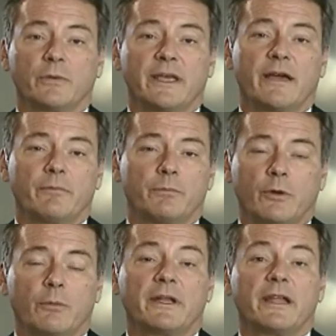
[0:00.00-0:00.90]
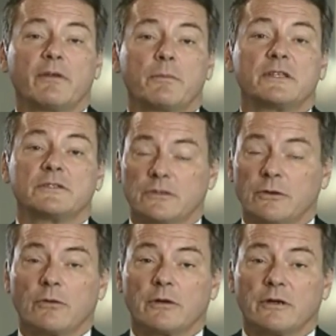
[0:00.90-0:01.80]
We have probably never been
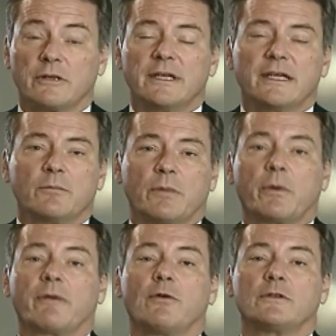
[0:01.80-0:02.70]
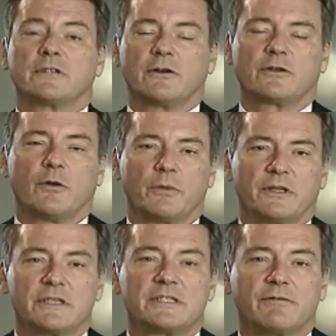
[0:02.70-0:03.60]
stronger, but we've also got
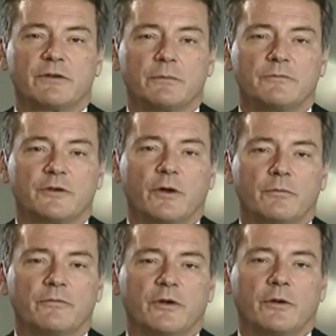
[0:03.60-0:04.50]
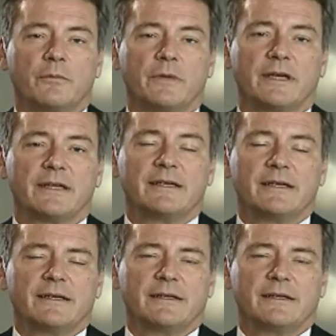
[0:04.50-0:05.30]
competition from, from, from uh, uh,